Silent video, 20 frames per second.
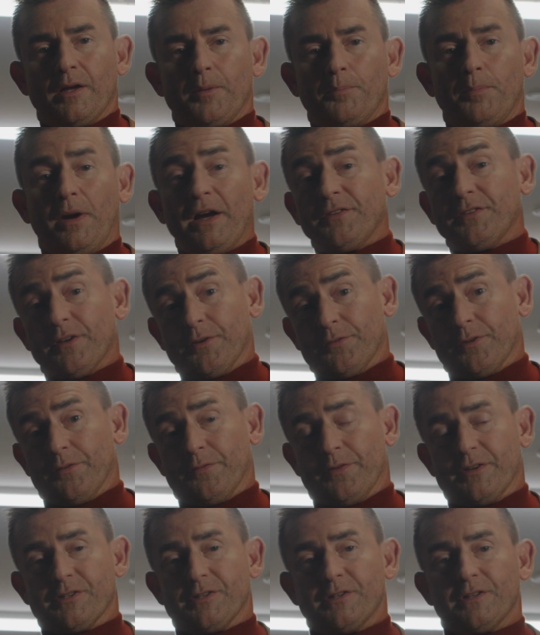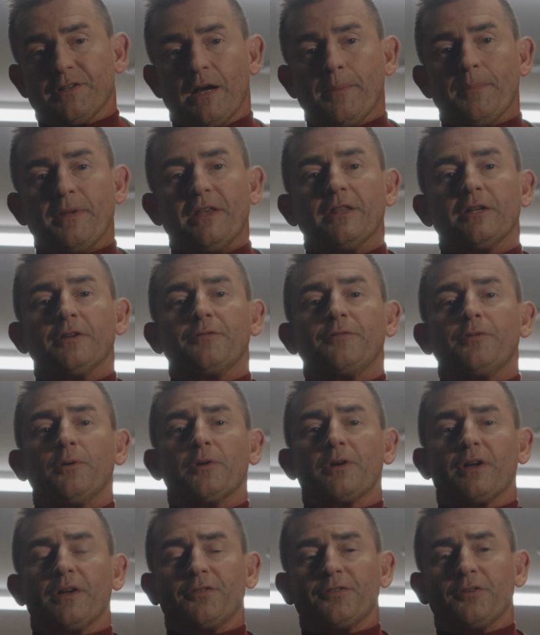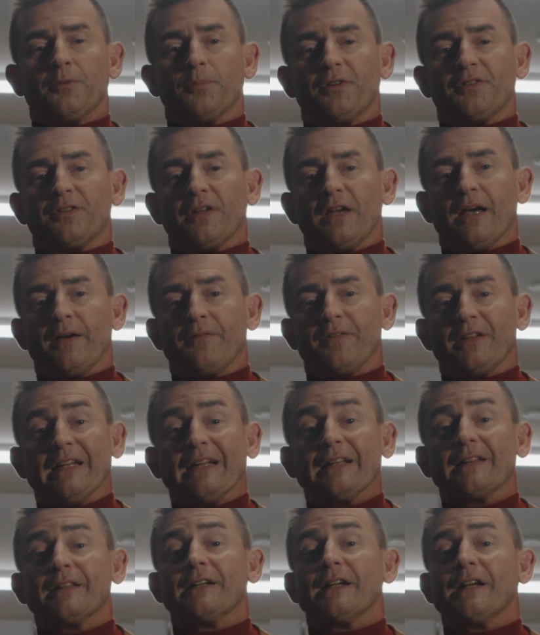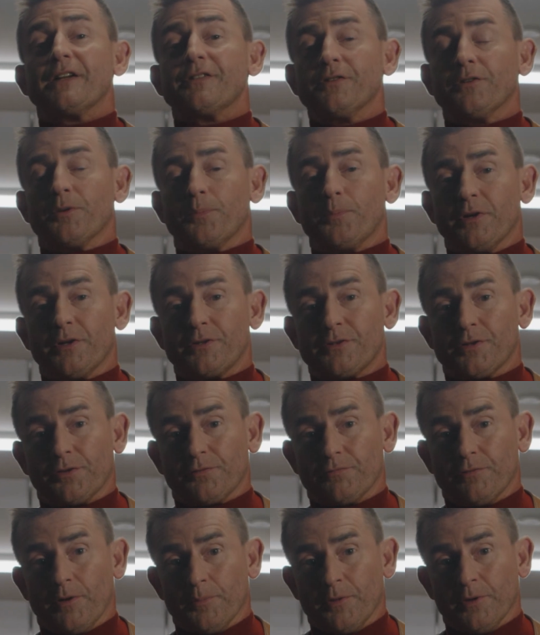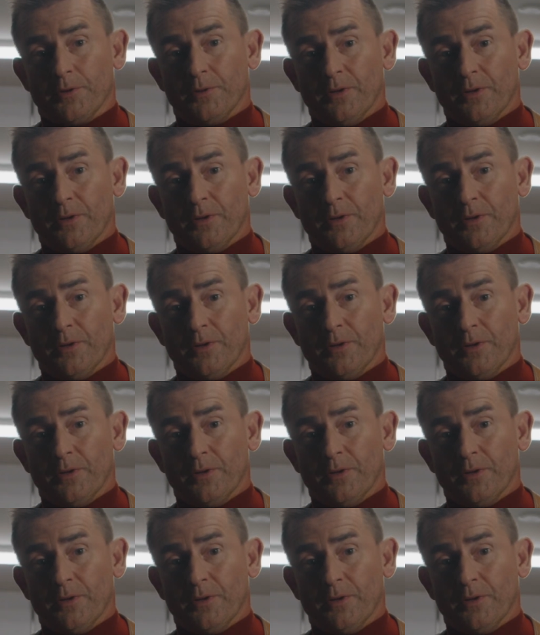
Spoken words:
By self-sufficient, I mean that if your customers have an inclination to purchase from you,